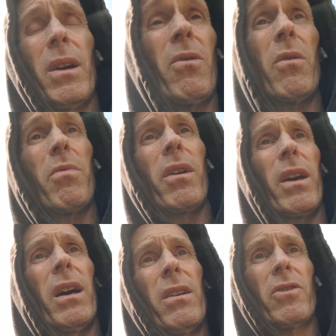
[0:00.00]
older
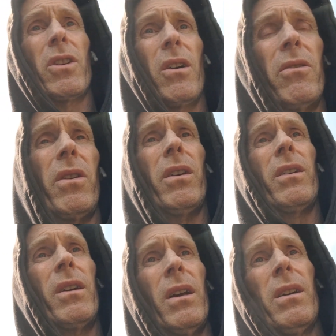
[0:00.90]
brother showed,
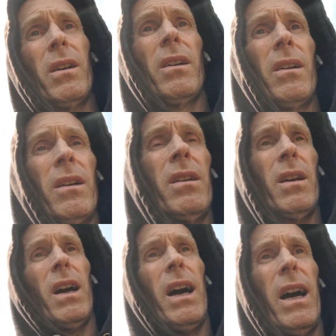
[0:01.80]

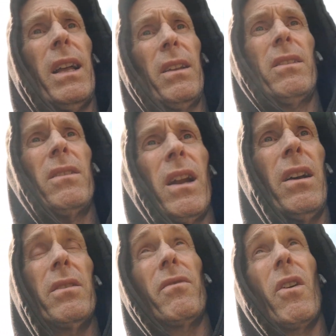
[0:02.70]
and
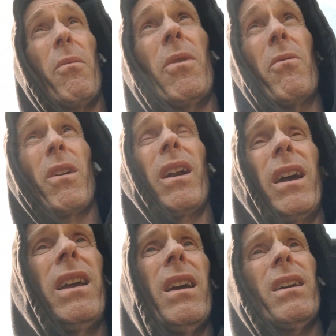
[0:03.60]
it's phenomenal,
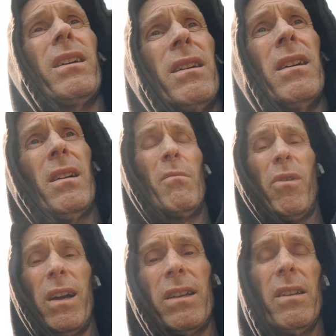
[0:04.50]
really.
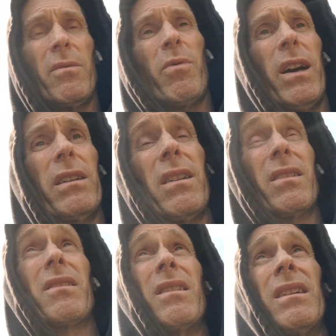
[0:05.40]
Practice,
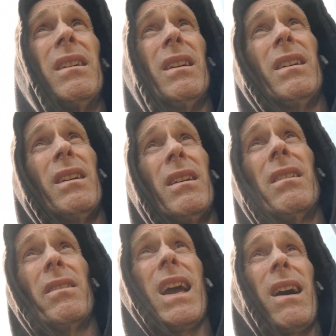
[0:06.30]

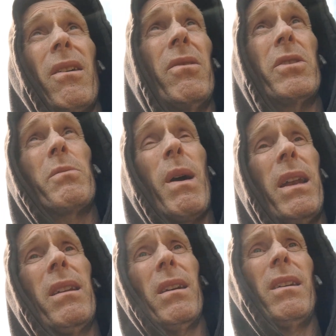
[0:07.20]
the hours
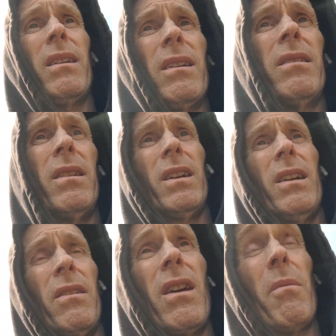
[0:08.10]
spent,
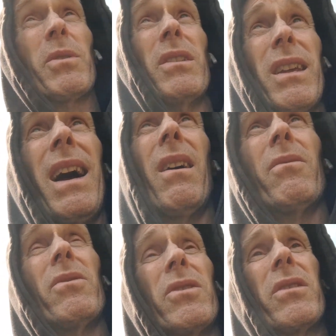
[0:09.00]
the ups and
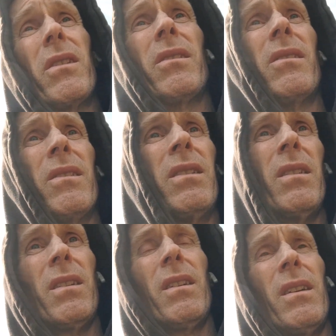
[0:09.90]
downs,
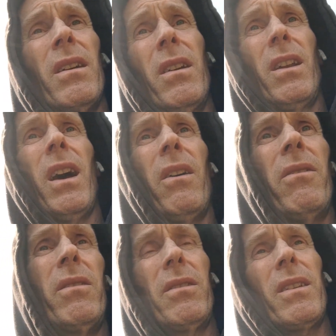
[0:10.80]
and
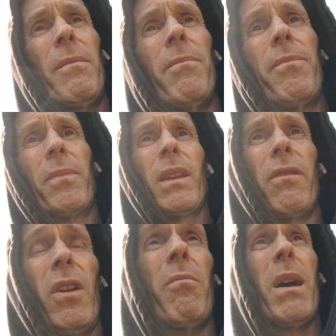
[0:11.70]

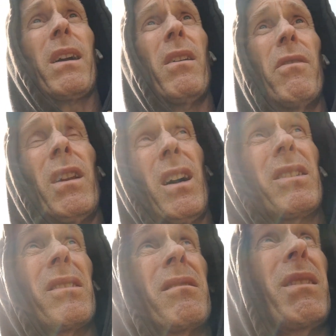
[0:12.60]
if I look back over the
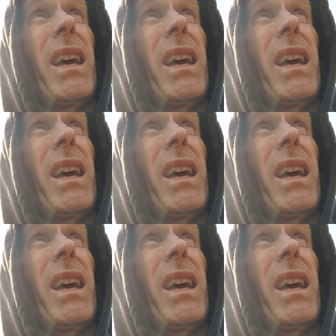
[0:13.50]
last